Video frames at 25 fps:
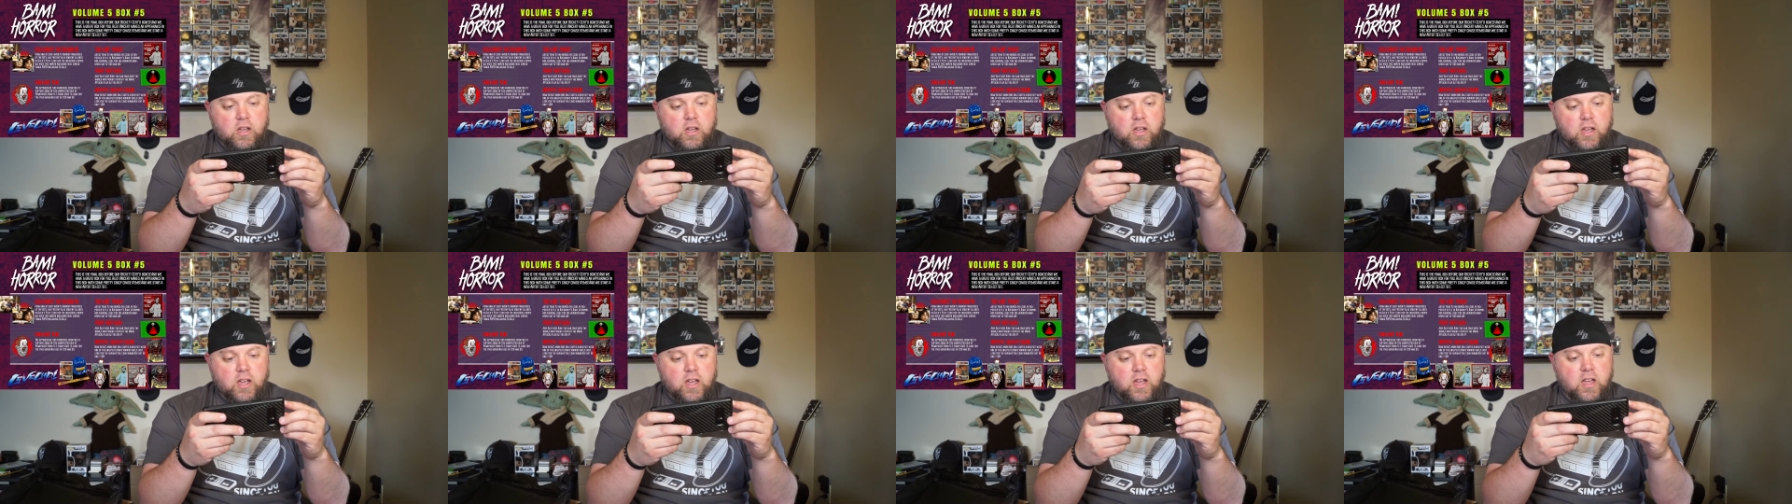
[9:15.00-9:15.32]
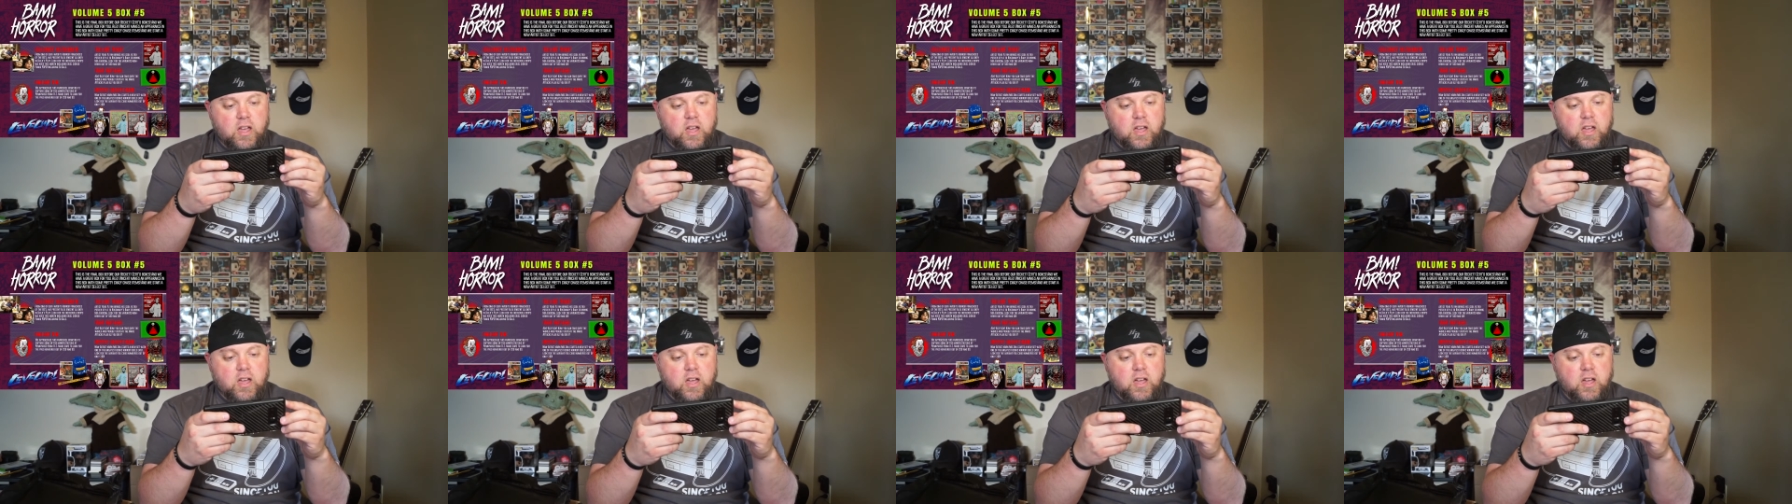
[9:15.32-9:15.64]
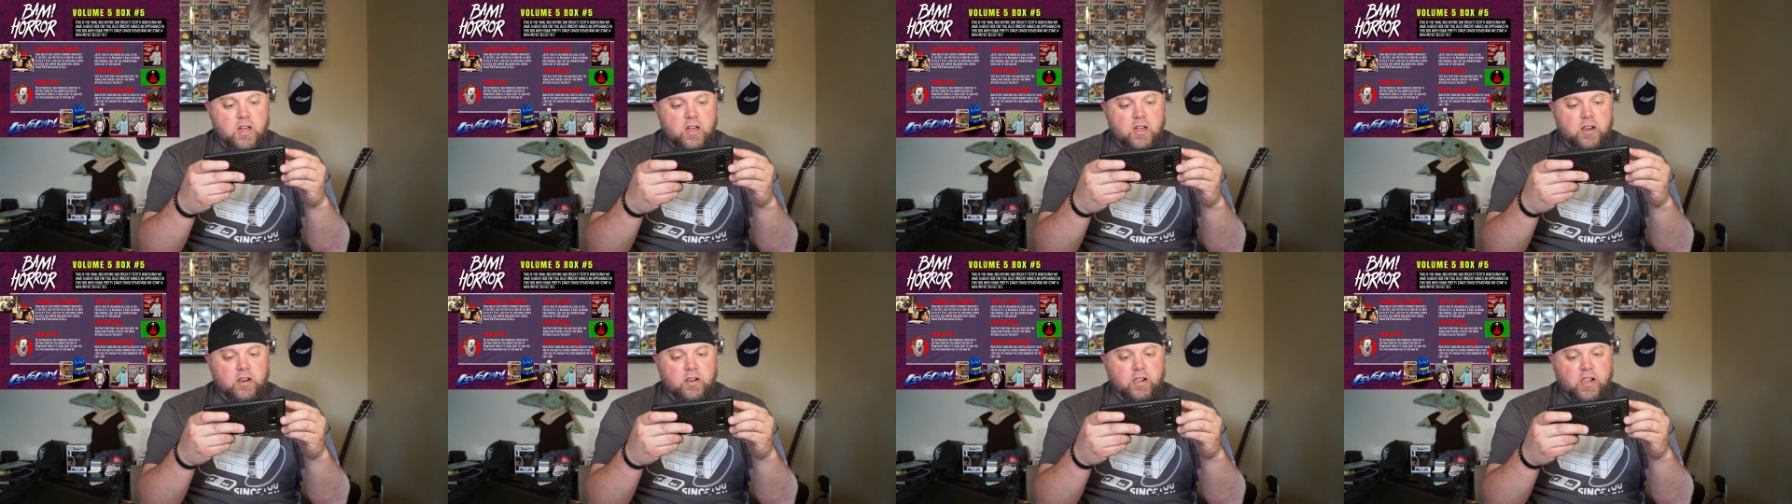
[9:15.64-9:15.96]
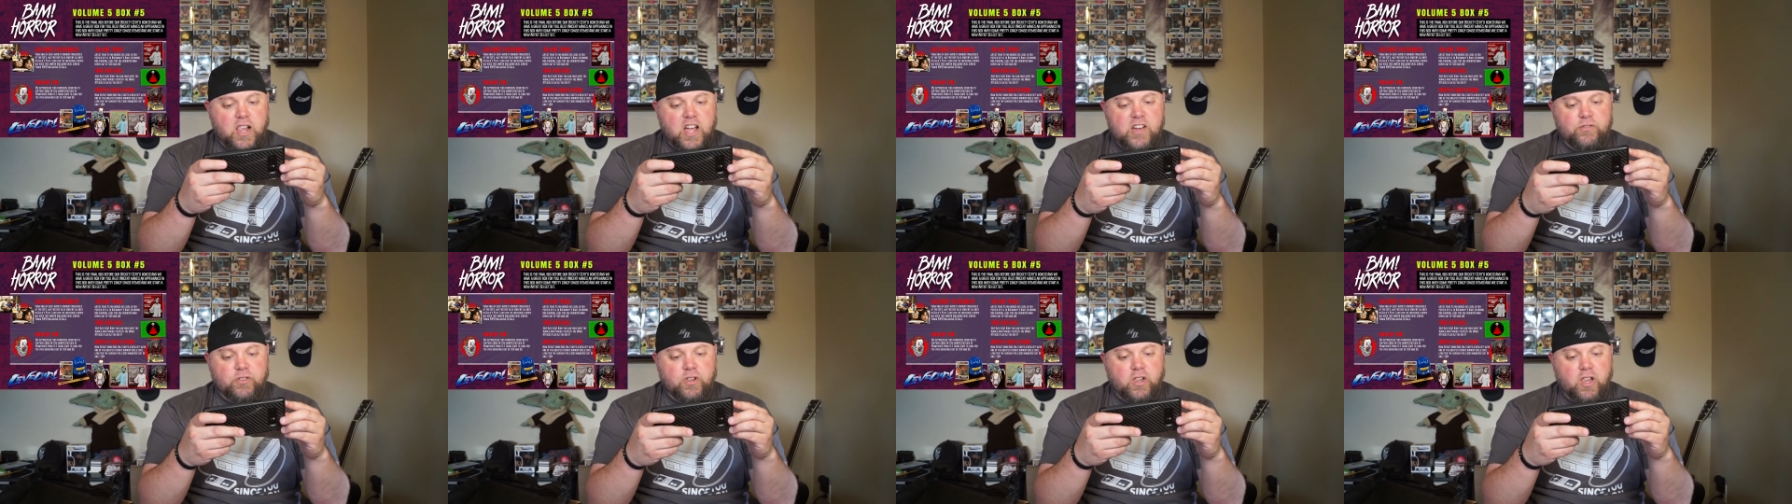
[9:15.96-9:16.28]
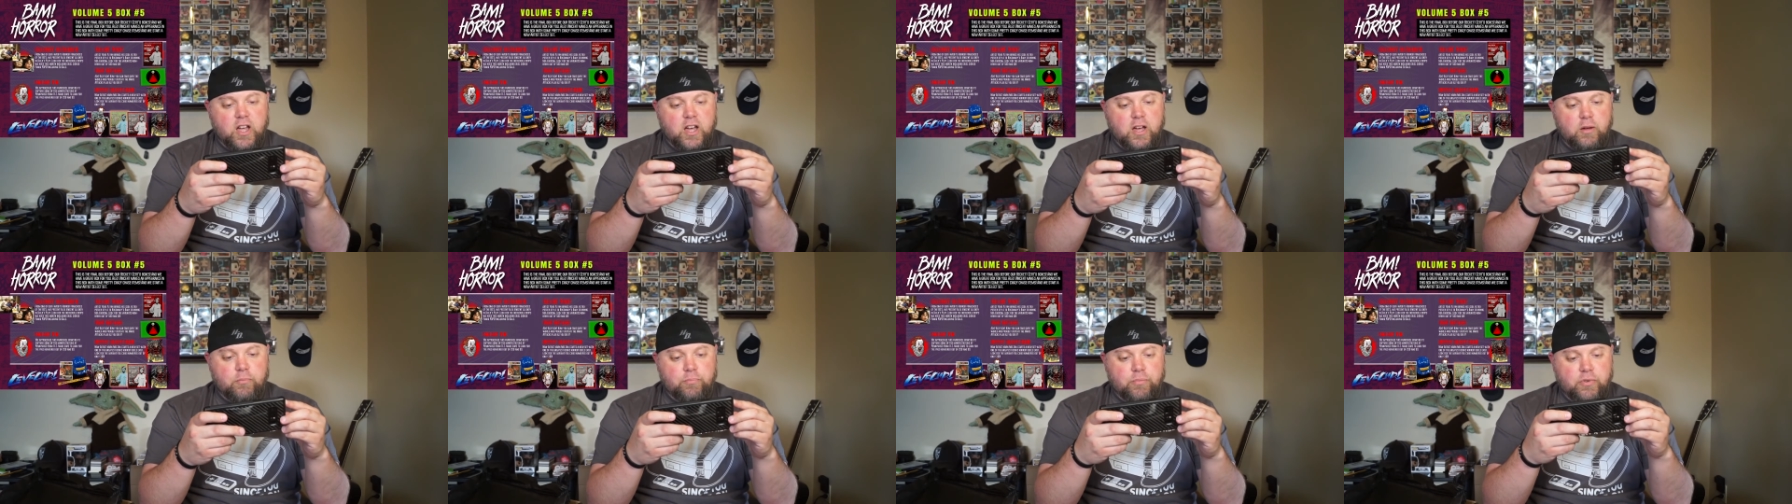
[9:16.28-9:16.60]
And level
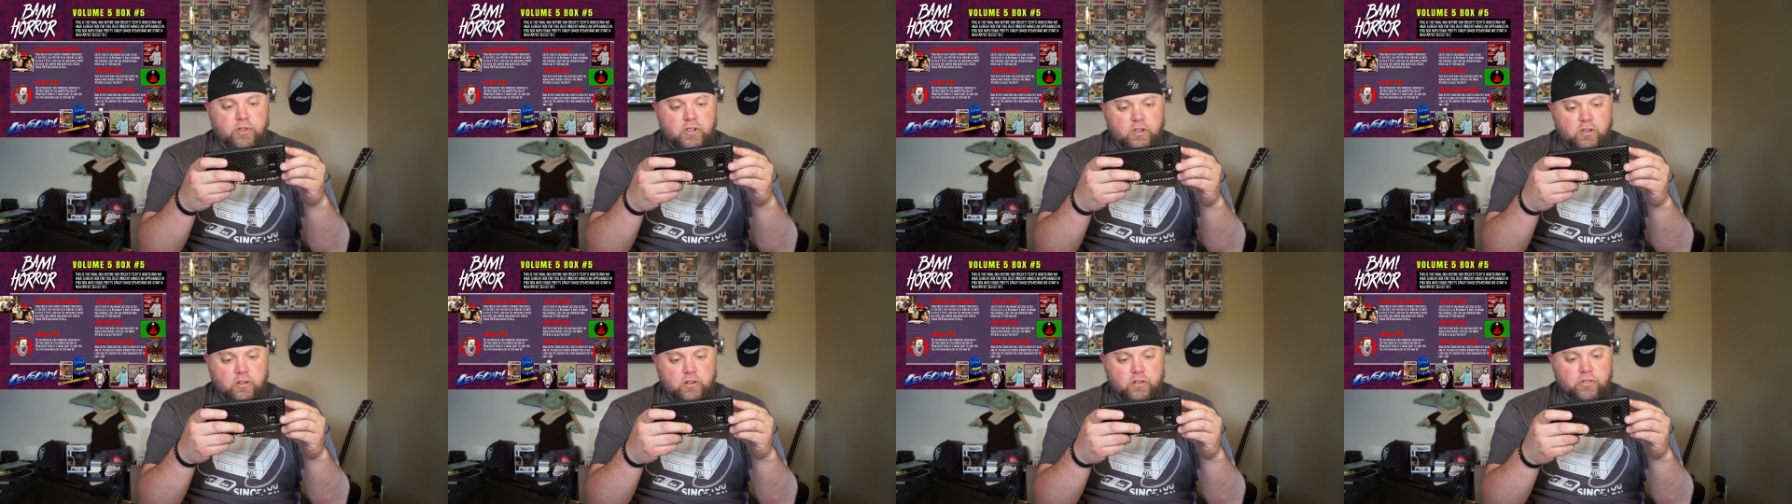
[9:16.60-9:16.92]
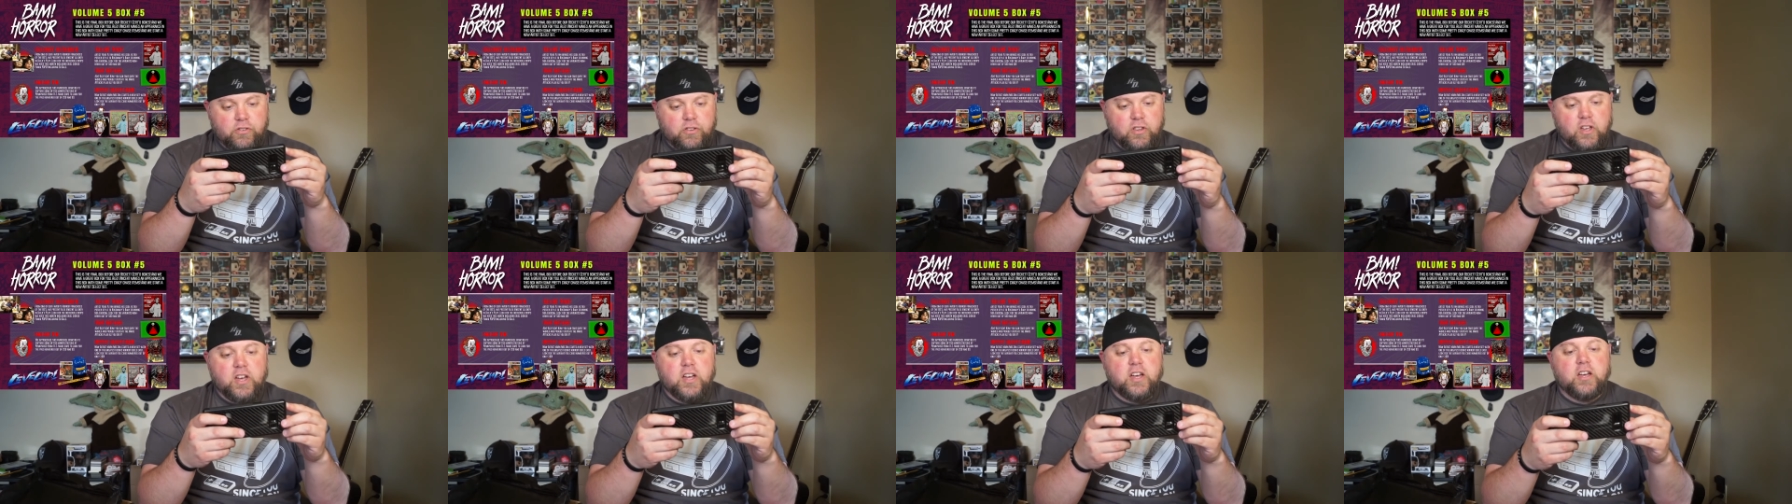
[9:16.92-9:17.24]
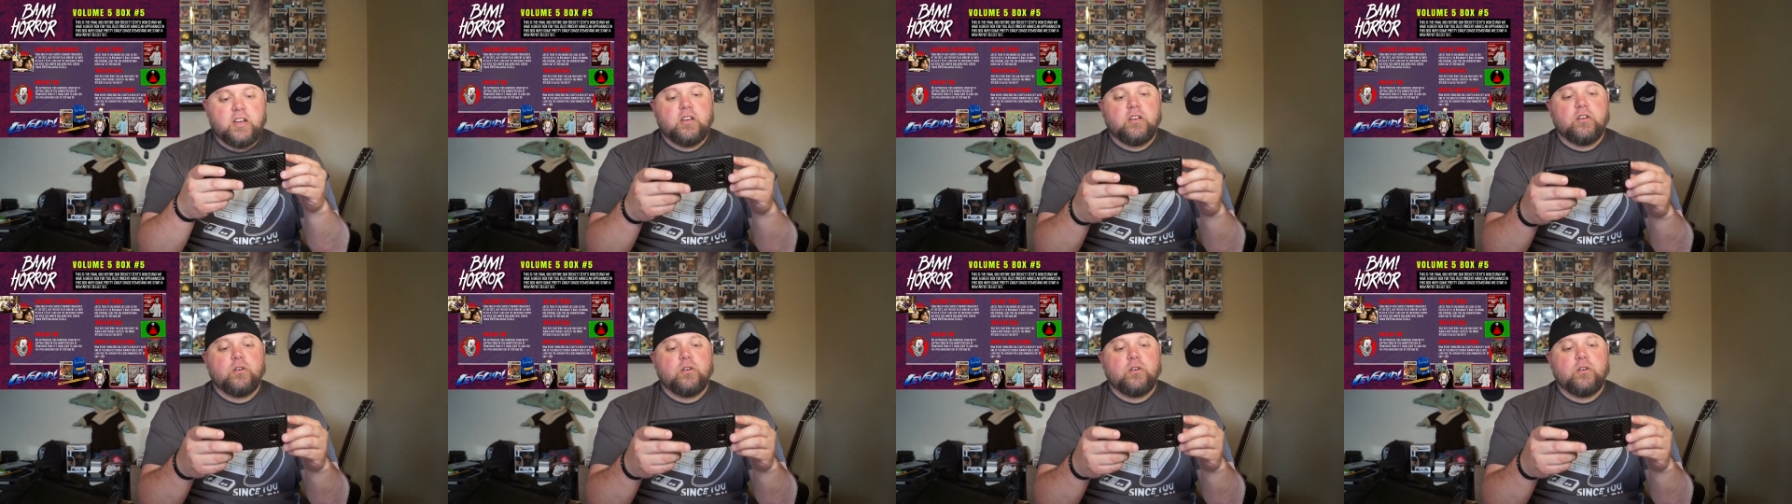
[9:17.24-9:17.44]
up. It looks like